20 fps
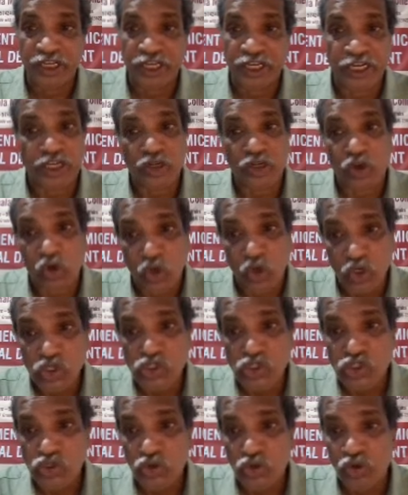It
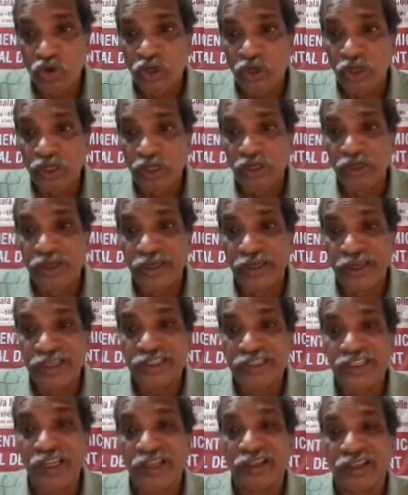also
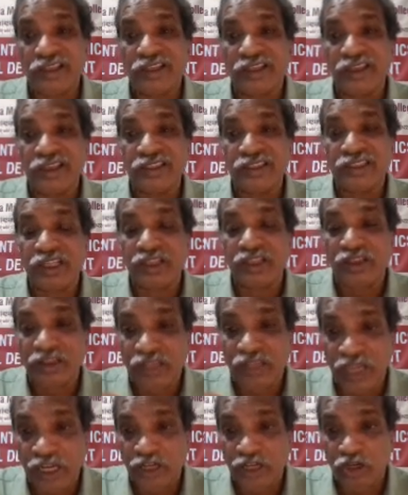is a
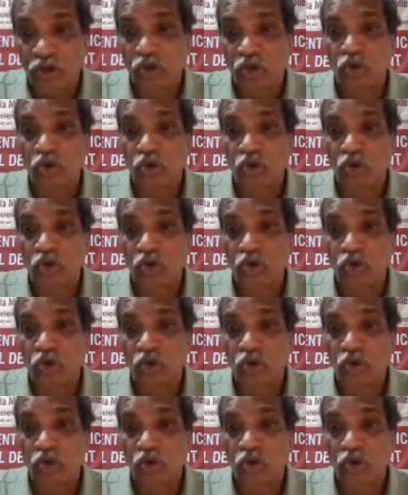threat